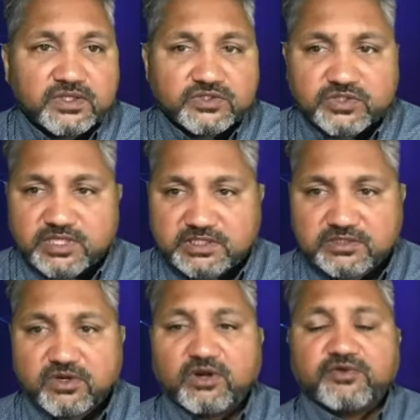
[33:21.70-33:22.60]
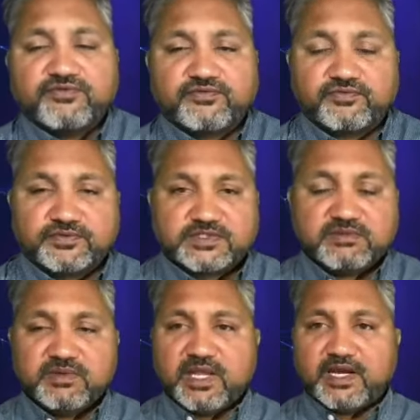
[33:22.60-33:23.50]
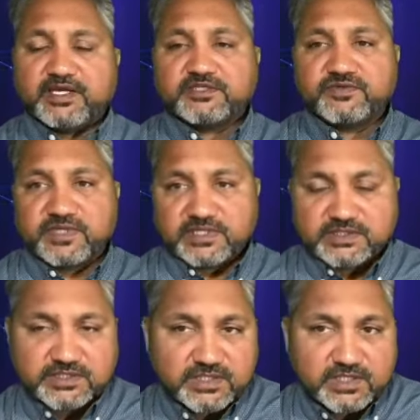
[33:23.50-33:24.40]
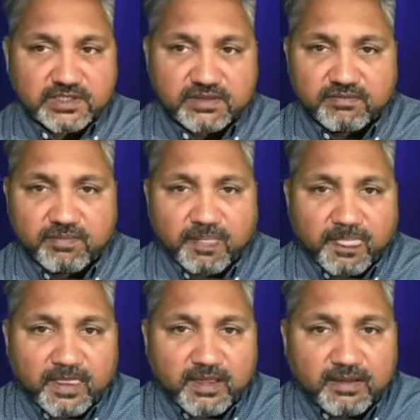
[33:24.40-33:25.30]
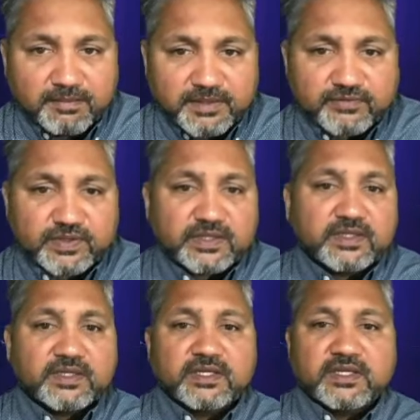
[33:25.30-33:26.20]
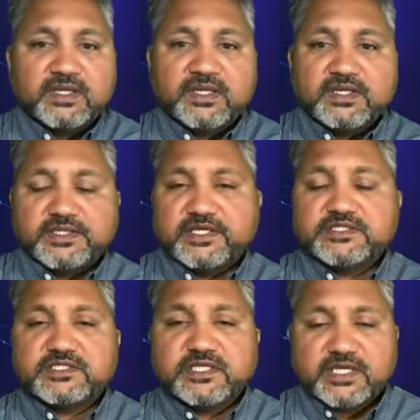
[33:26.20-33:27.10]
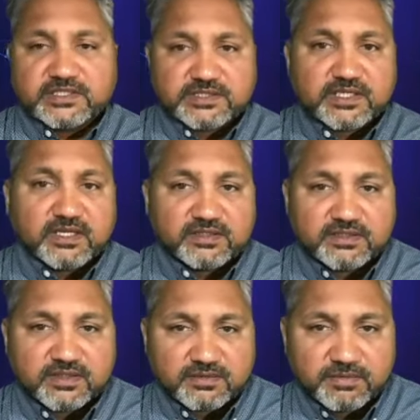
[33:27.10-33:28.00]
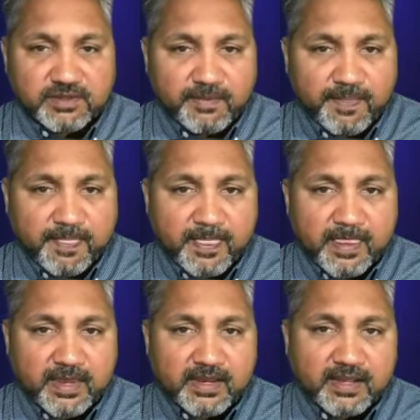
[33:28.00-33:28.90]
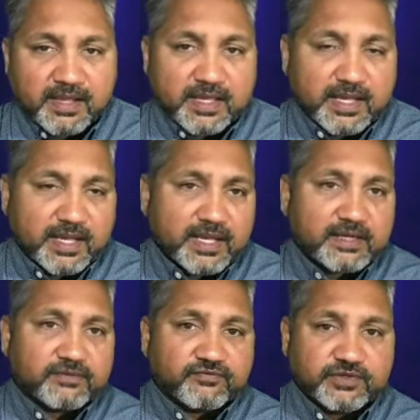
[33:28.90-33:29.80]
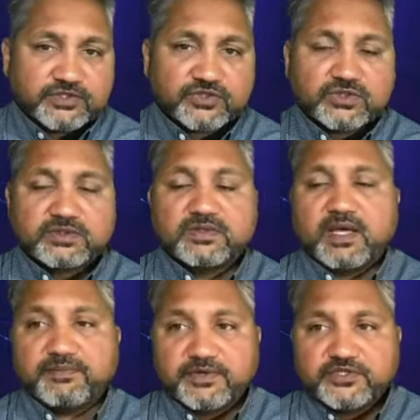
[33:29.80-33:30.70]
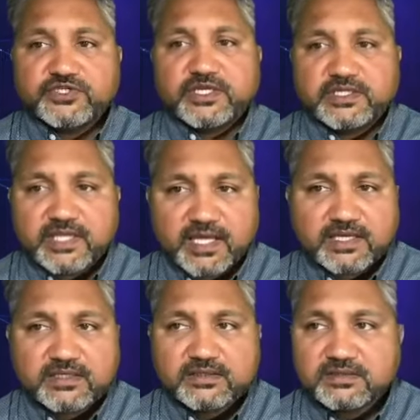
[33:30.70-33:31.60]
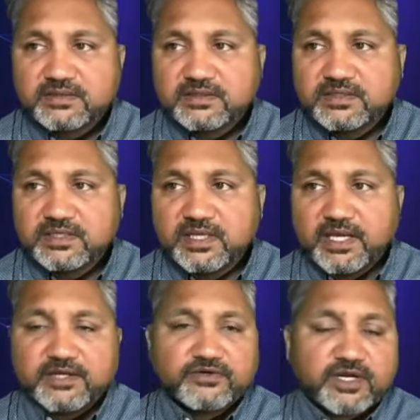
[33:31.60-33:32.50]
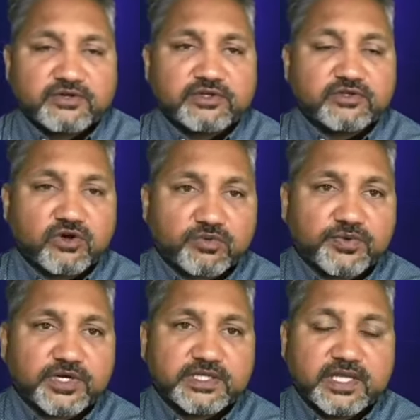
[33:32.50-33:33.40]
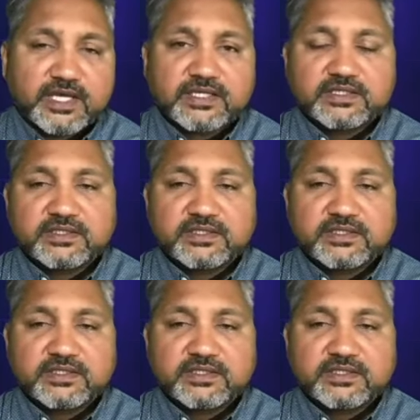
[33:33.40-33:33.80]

So there is a lot of similarities we can see between Yazdi and Sanatan Dharma. And we should appreciate that and try to incorporate that